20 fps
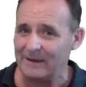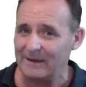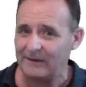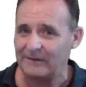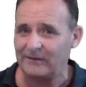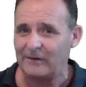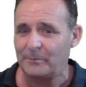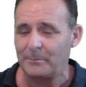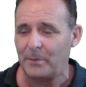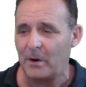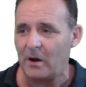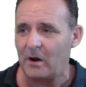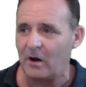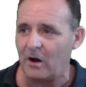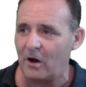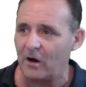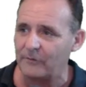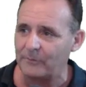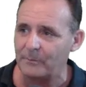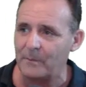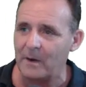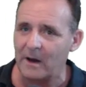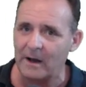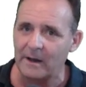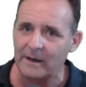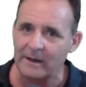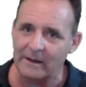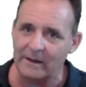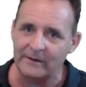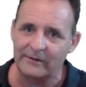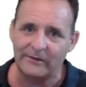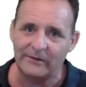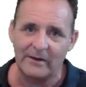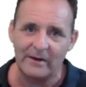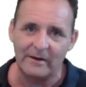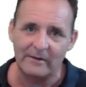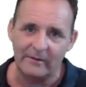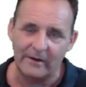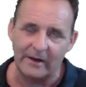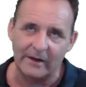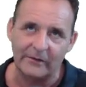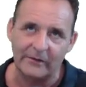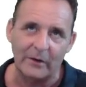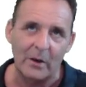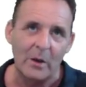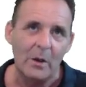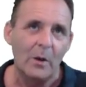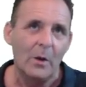this is part of my series